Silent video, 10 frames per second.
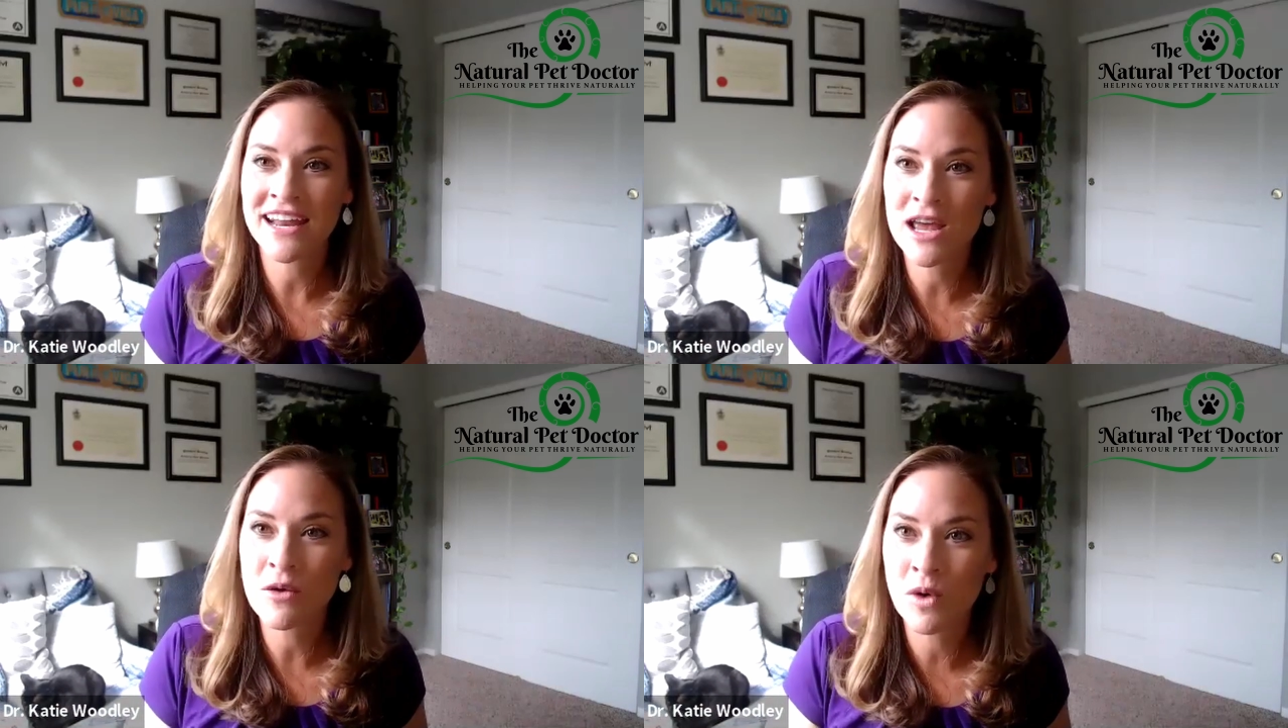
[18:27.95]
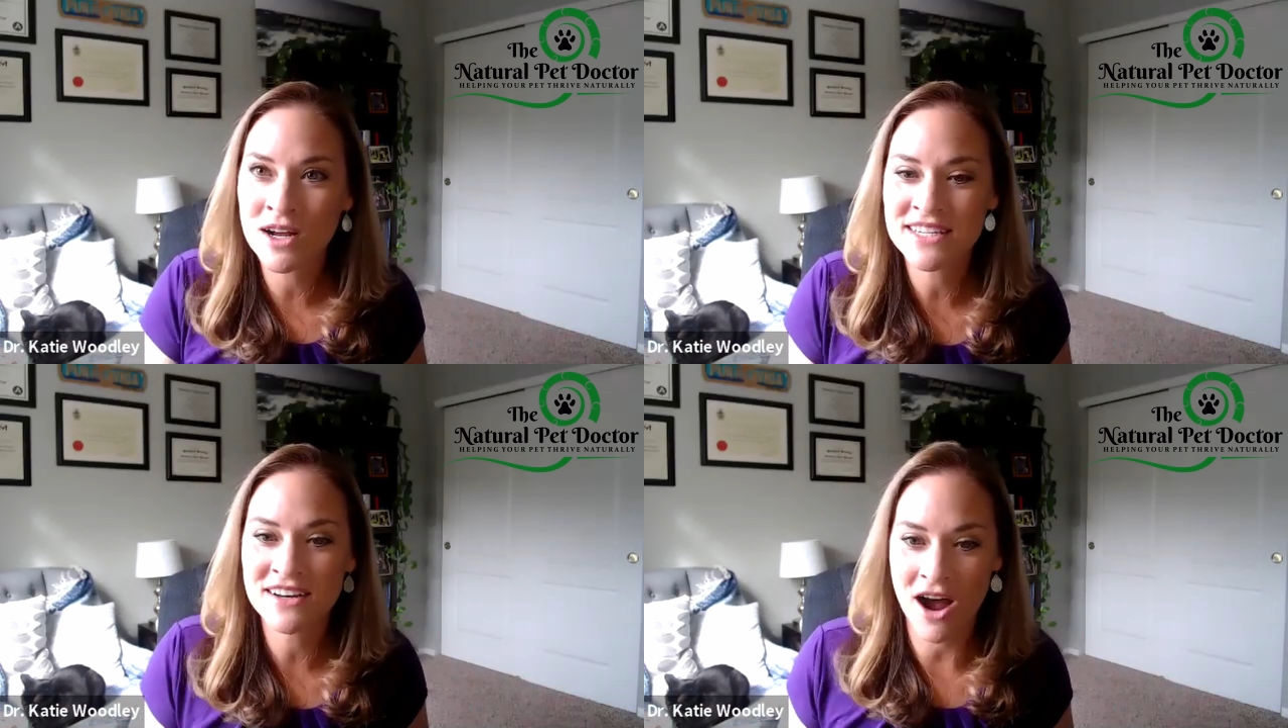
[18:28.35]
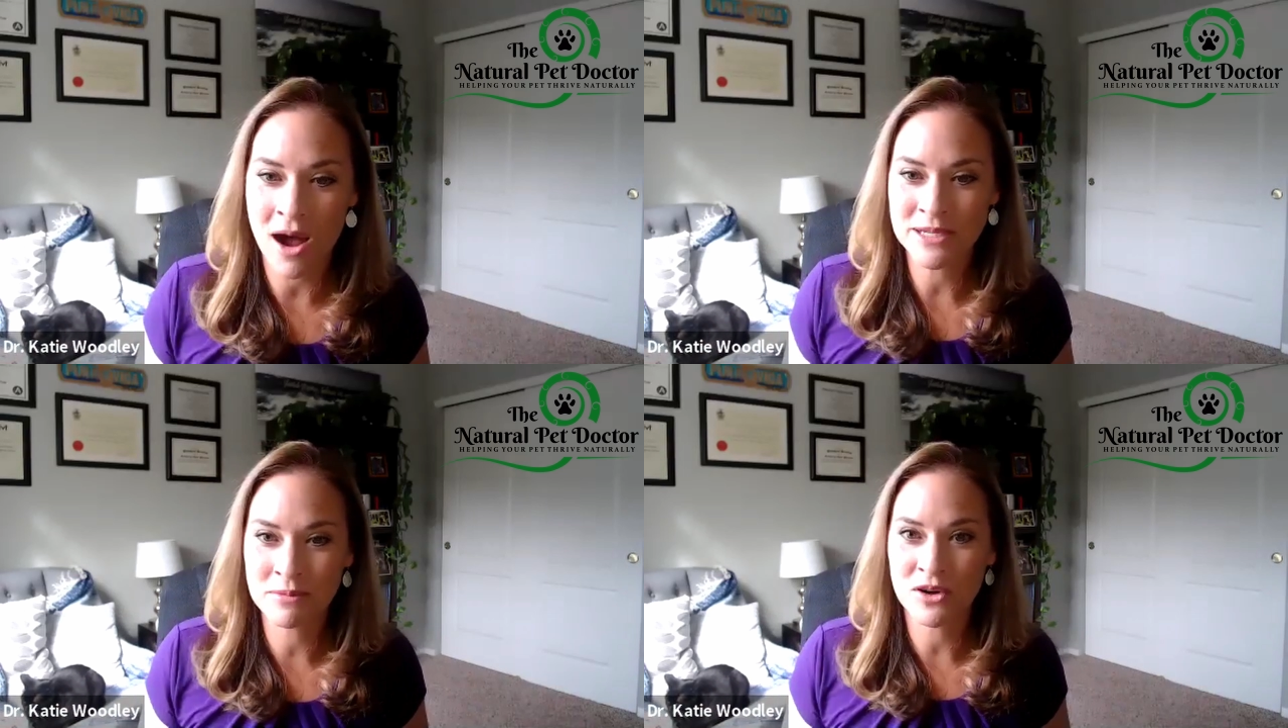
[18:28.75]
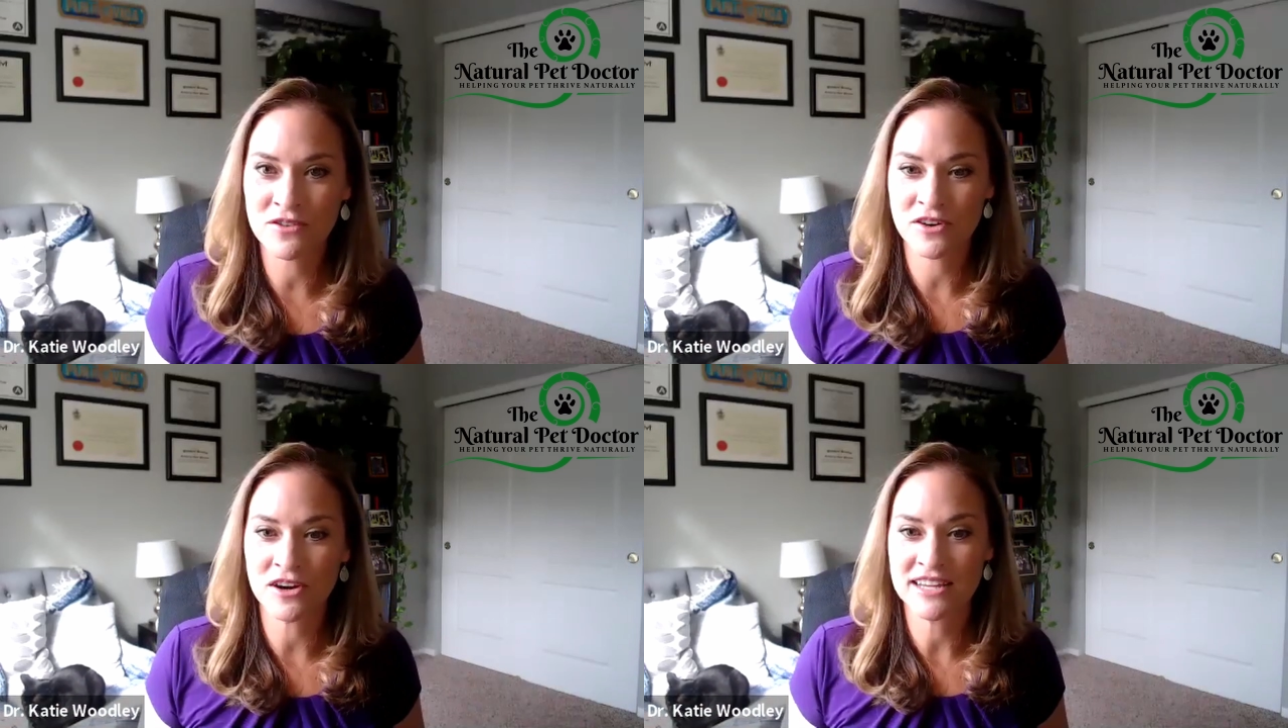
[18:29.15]
it wasn't optimal
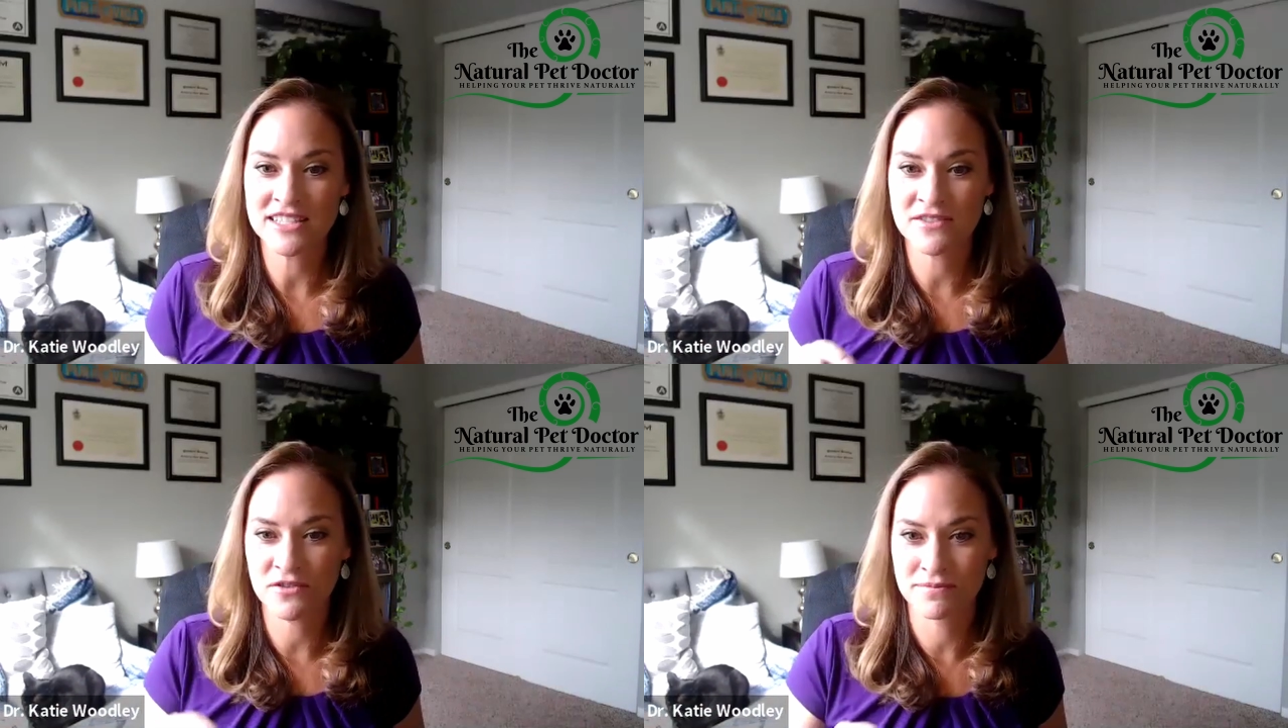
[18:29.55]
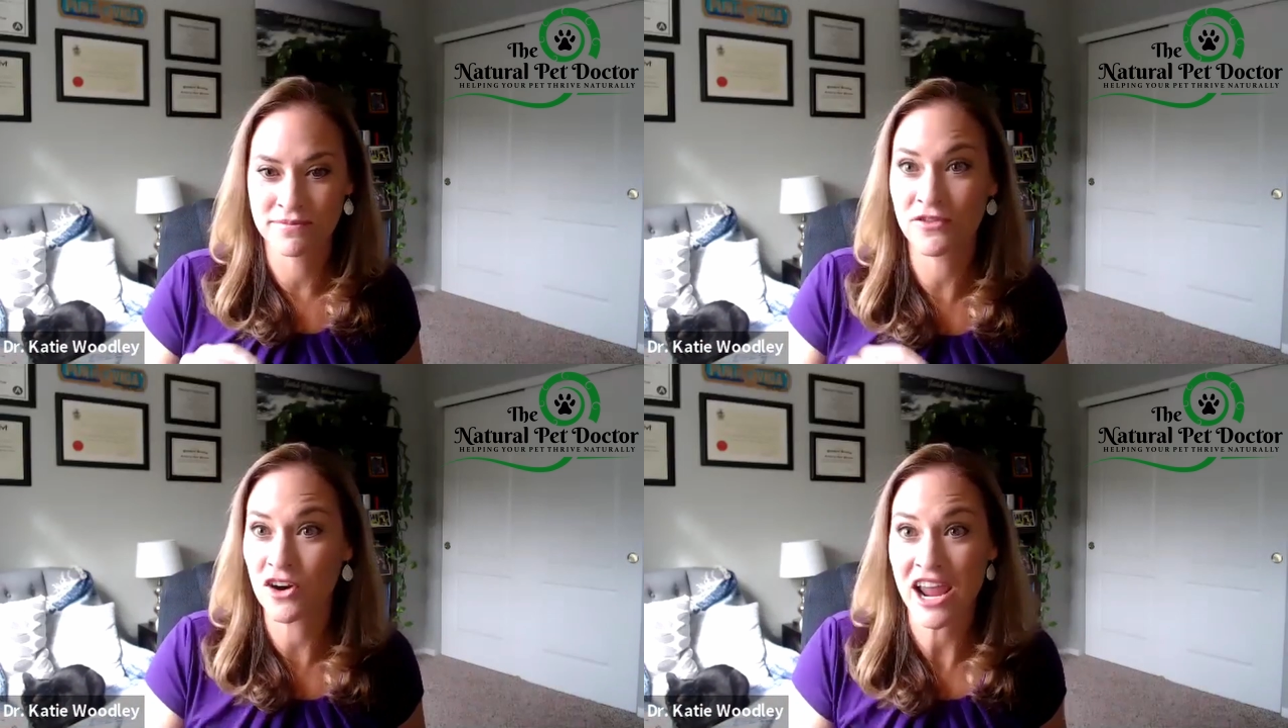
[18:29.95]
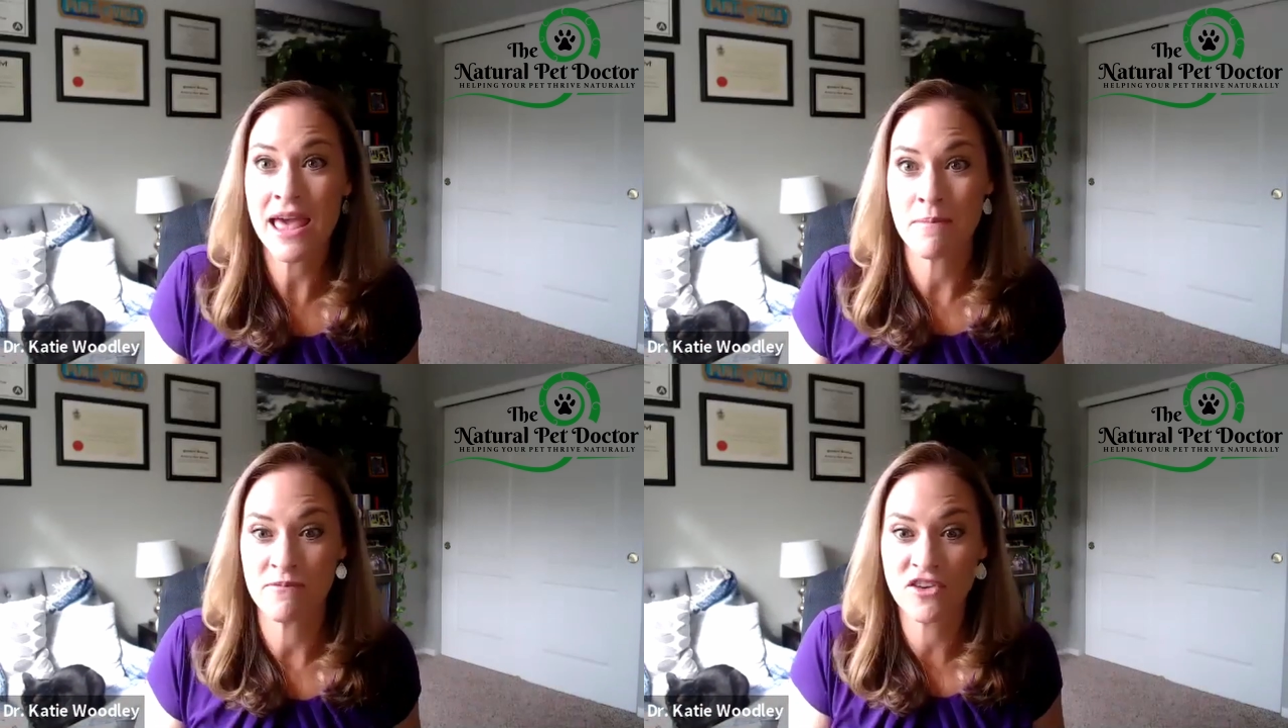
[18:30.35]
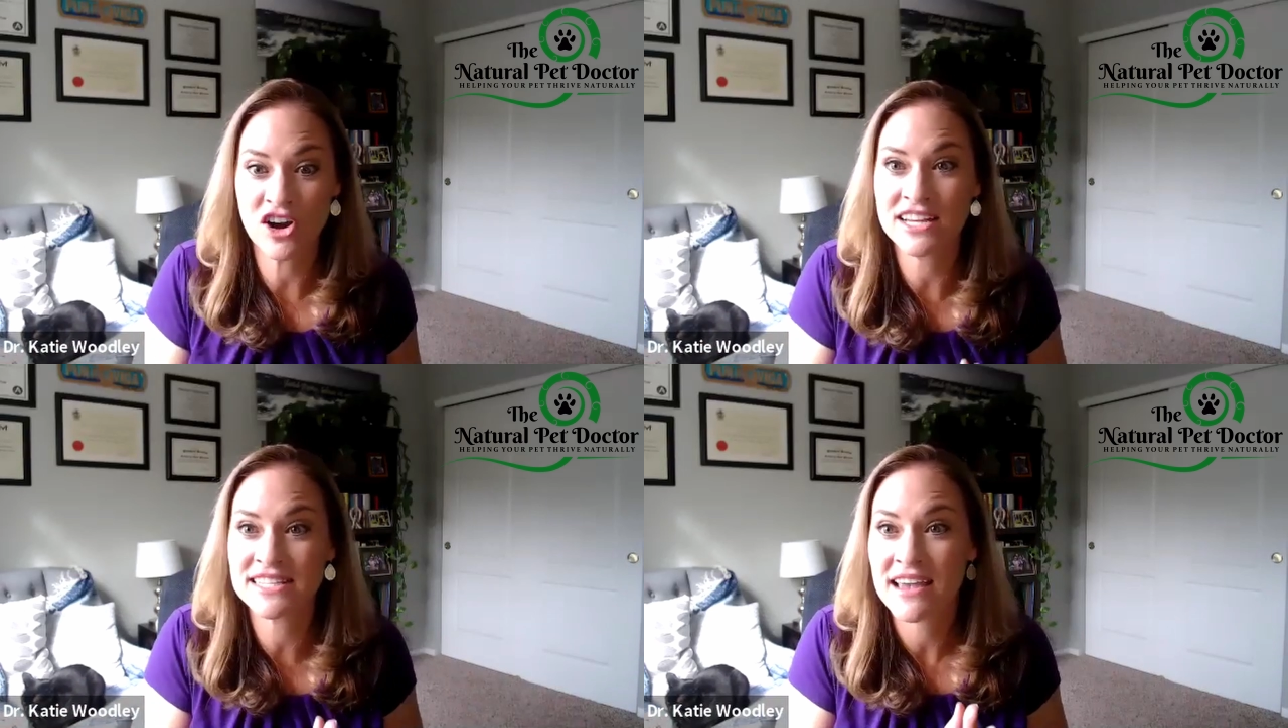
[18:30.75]
for him, for
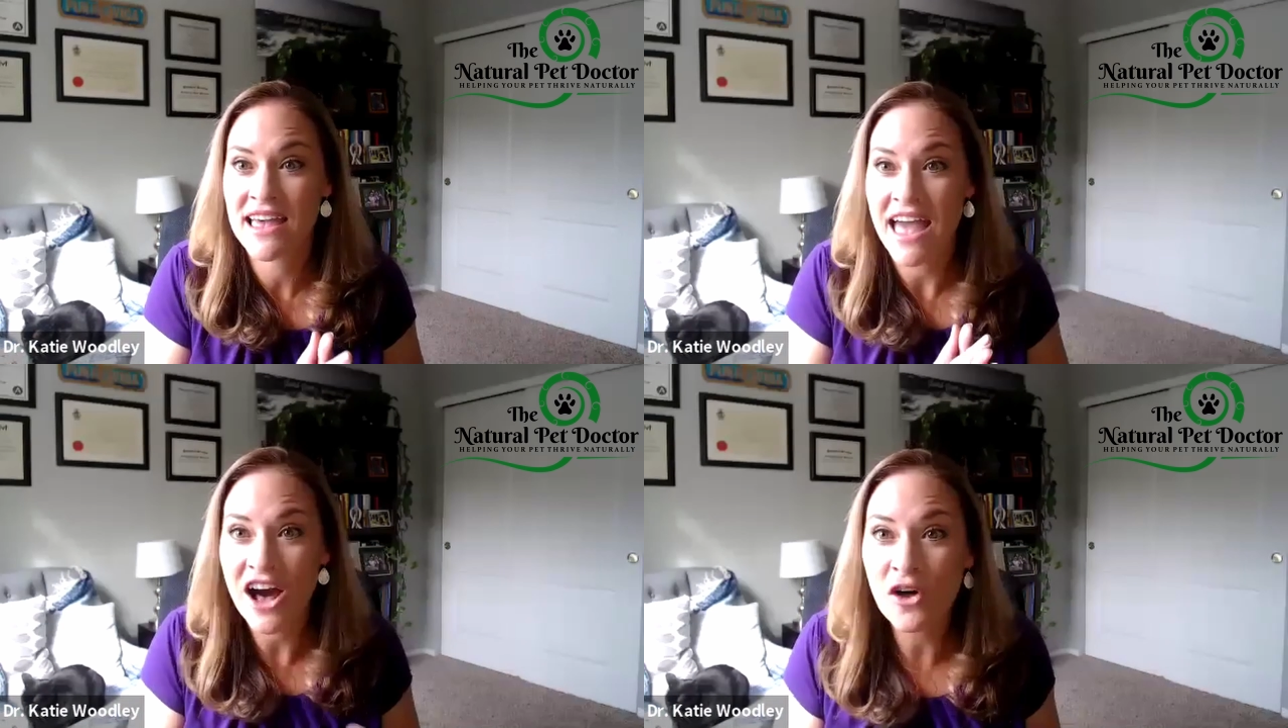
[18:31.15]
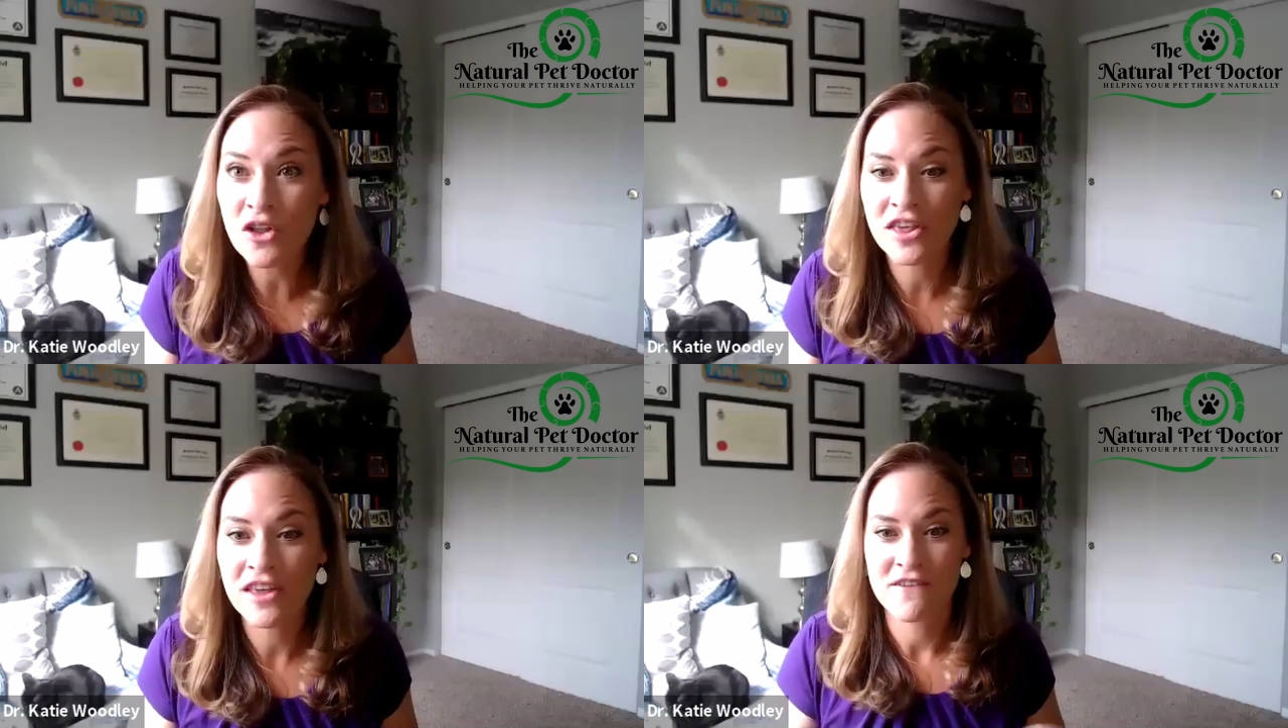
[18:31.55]
his health,